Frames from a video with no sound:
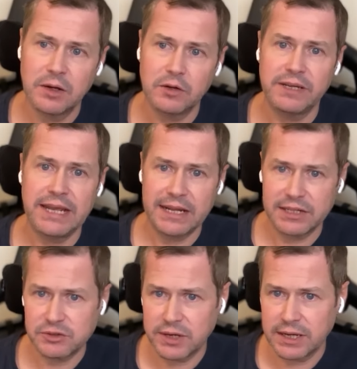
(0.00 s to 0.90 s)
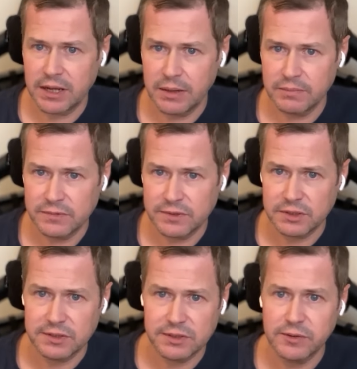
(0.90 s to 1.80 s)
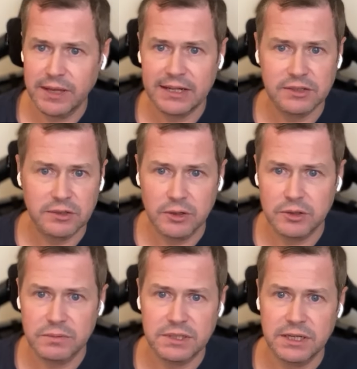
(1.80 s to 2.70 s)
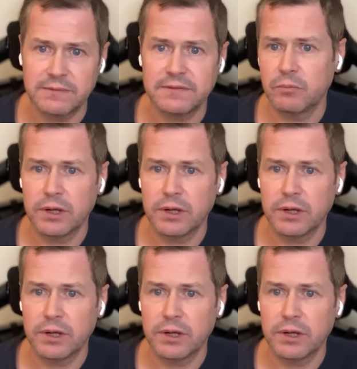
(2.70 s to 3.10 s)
of any extra income, such as doing that extra locum shift,